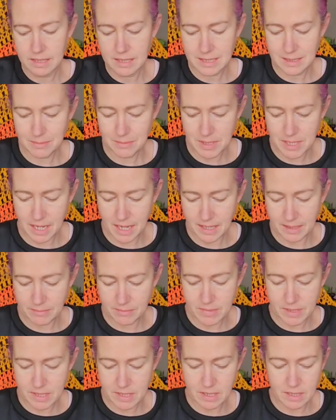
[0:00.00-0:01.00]

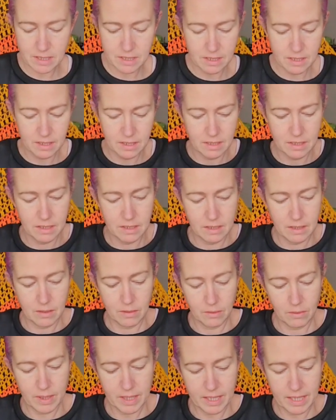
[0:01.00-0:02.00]
sometimes
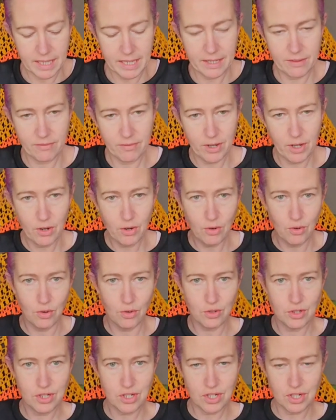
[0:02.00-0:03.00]
when I hit
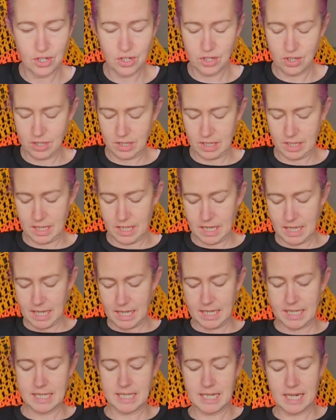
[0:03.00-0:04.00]
record,
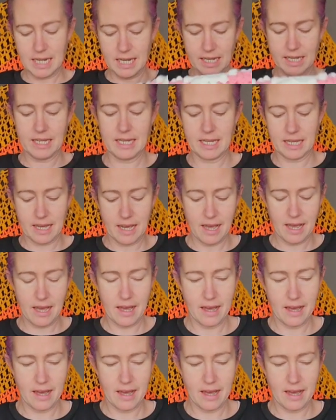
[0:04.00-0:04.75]
it's like